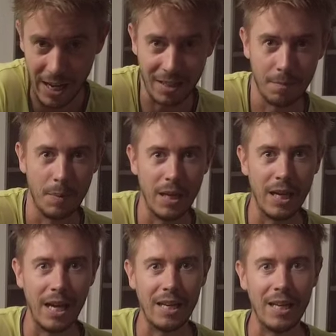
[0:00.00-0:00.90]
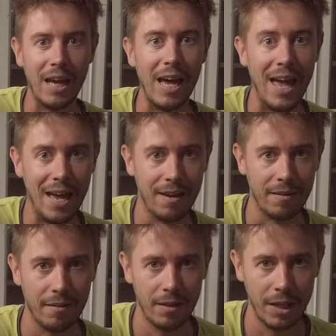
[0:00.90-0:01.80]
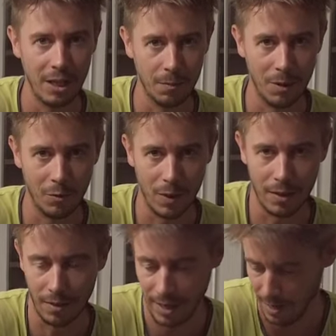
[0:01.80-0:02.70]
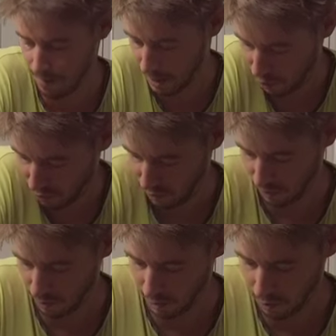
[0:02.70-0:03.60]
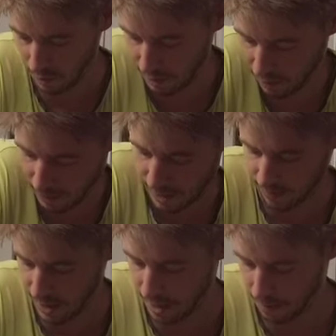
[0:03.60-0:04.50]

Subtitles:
can't be any air in between the cabbage. You know, that's why we